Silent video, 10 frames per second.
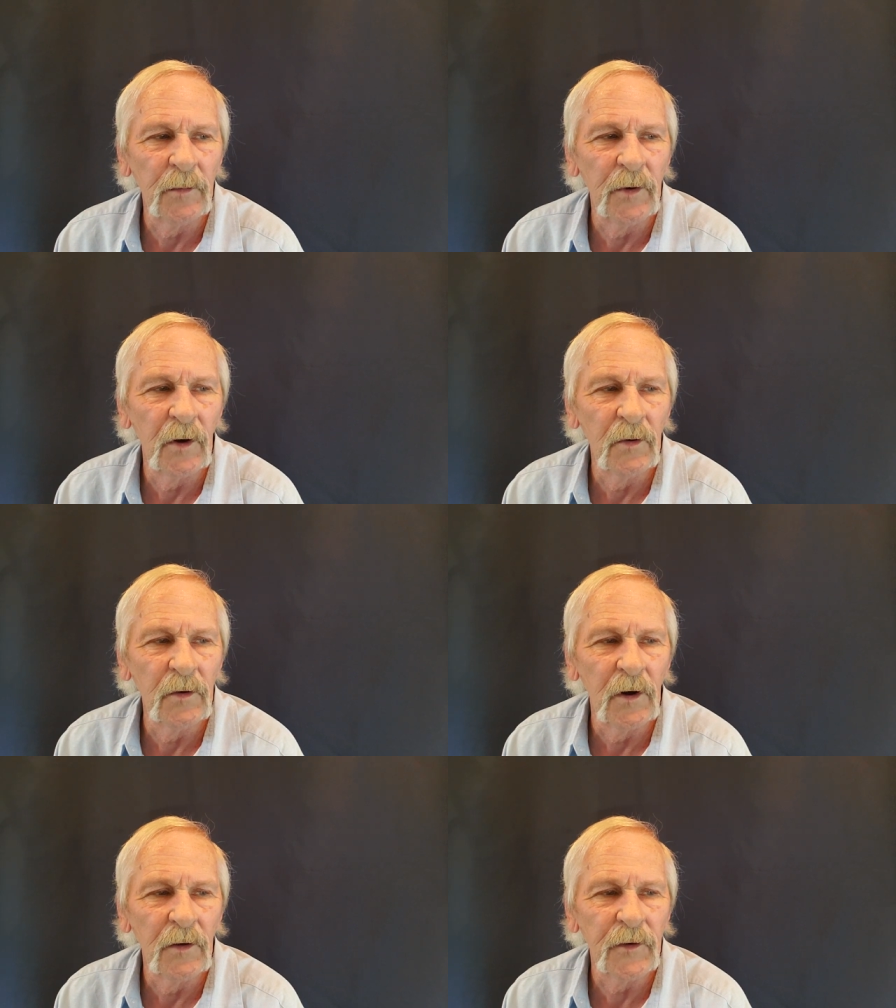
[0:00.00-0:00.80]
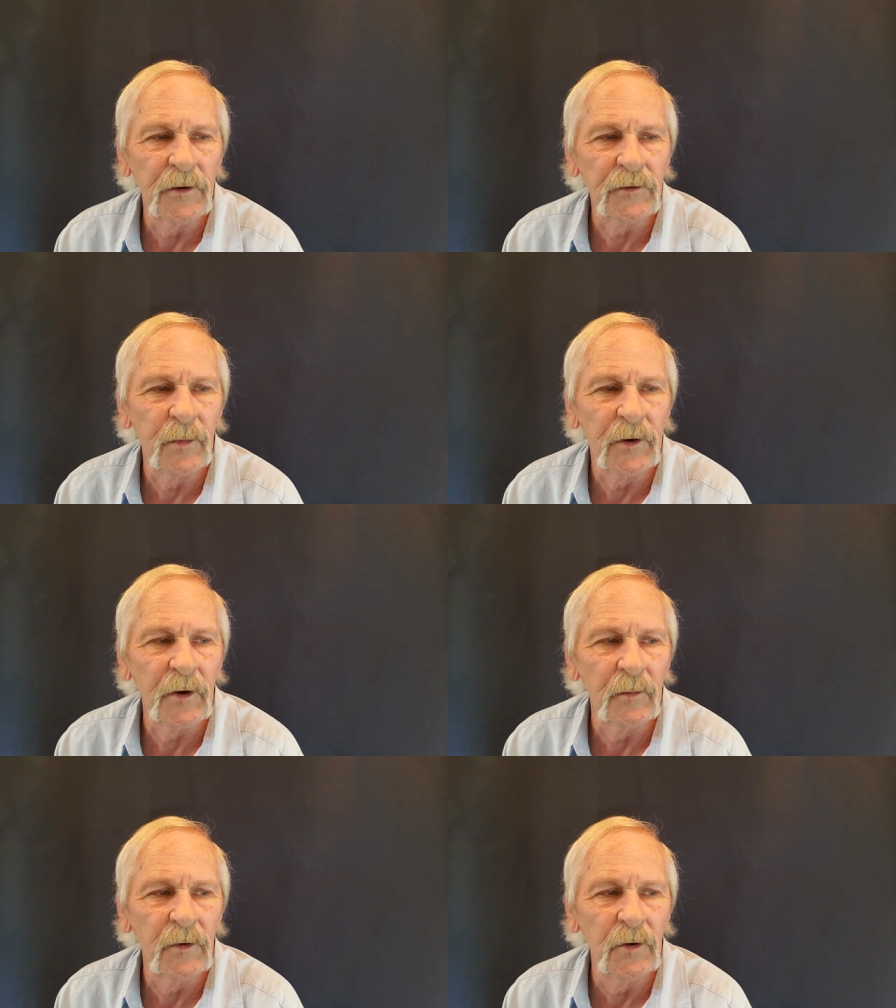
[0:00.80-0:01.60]
Behold, all things are
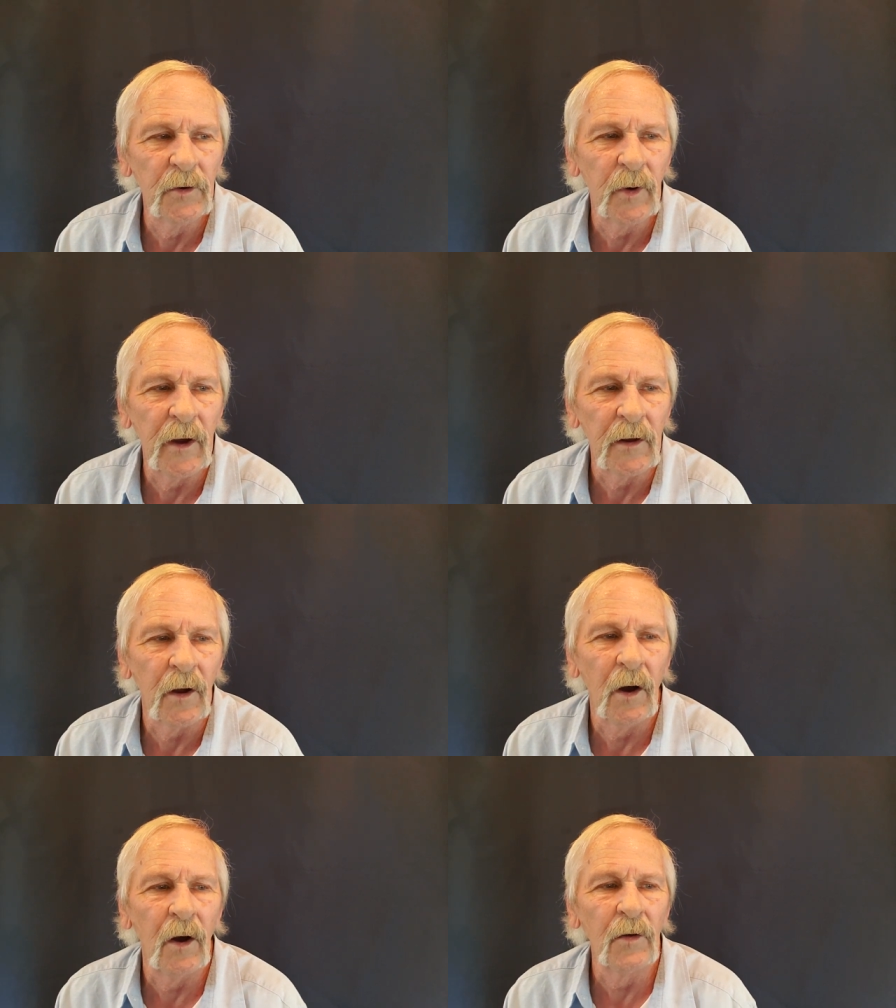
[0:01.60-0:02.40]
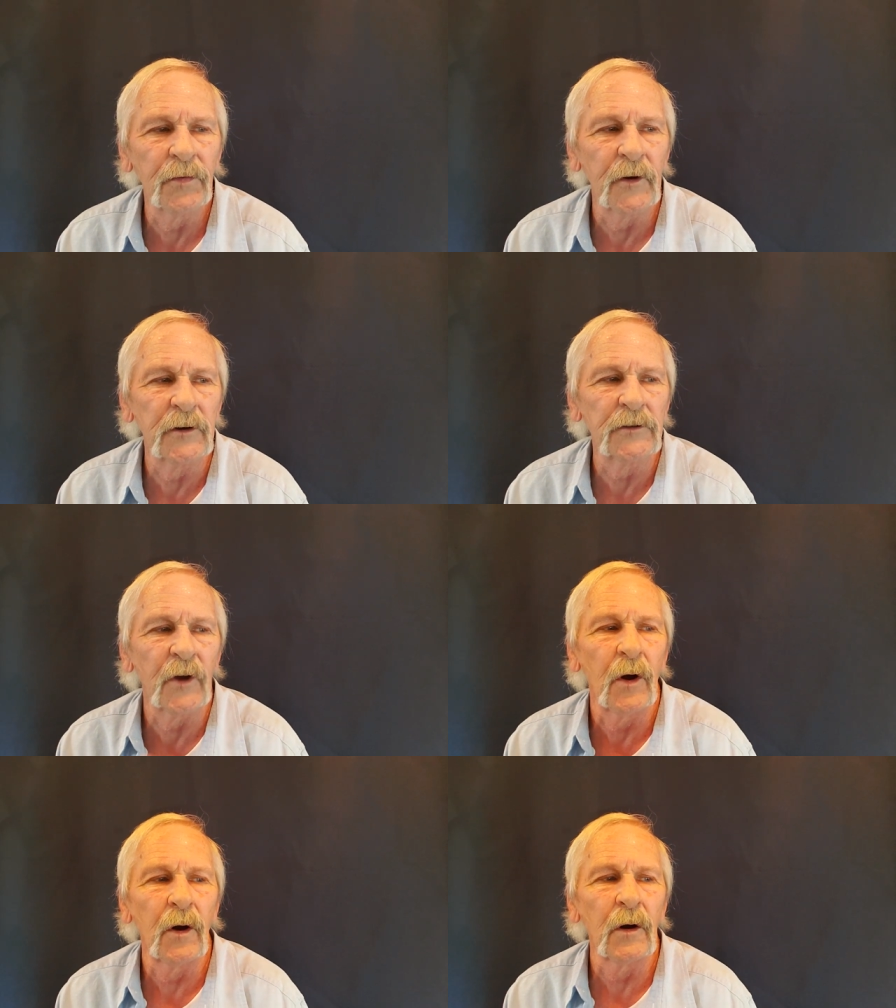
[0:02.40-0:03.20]
become new, and all things
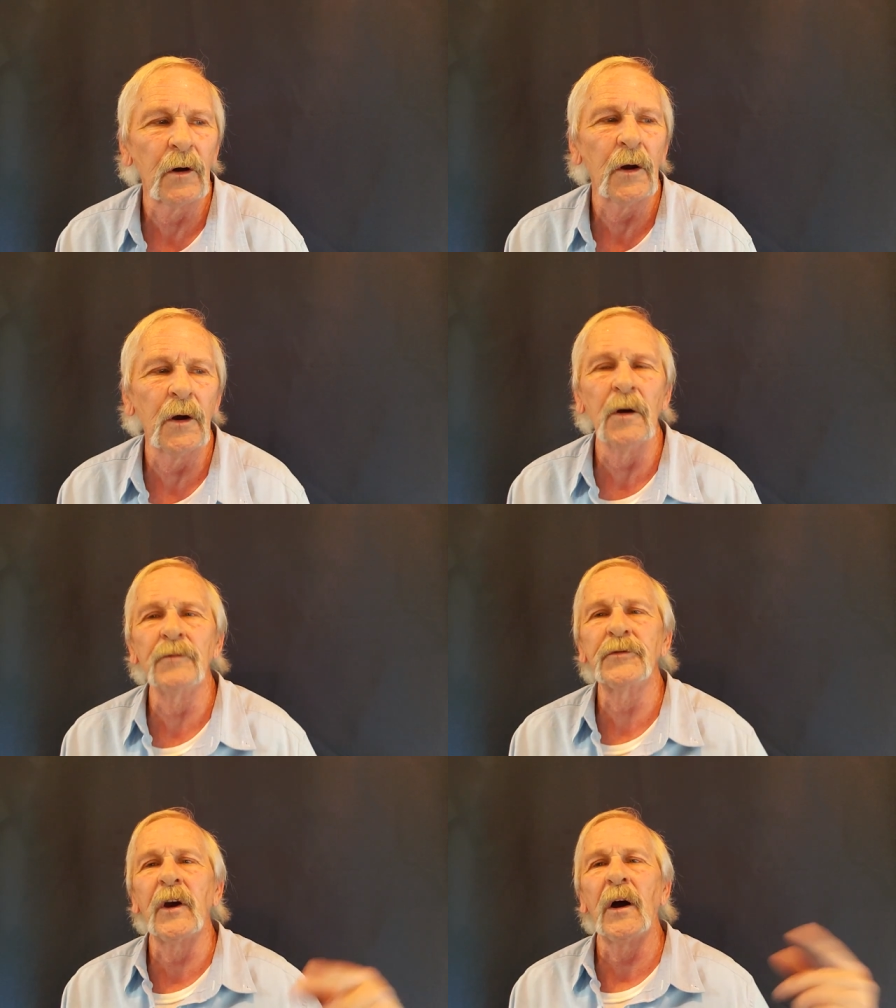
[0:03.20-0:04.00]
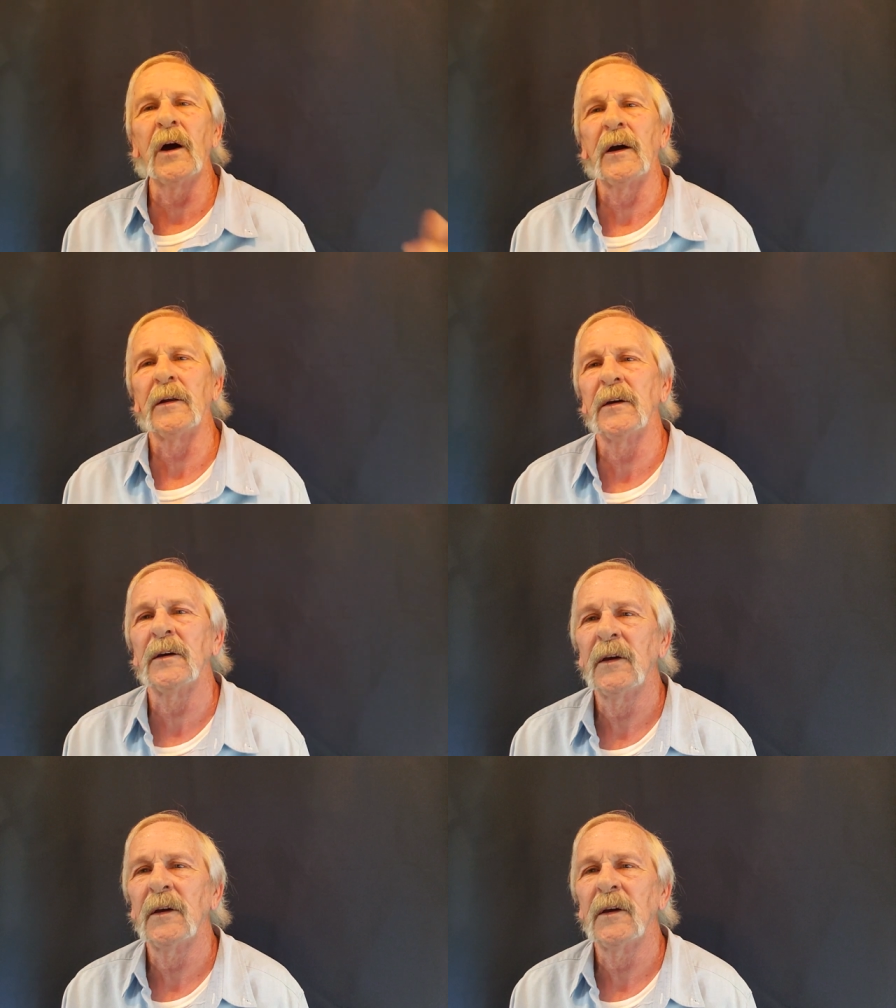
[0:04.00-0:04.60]
are of God.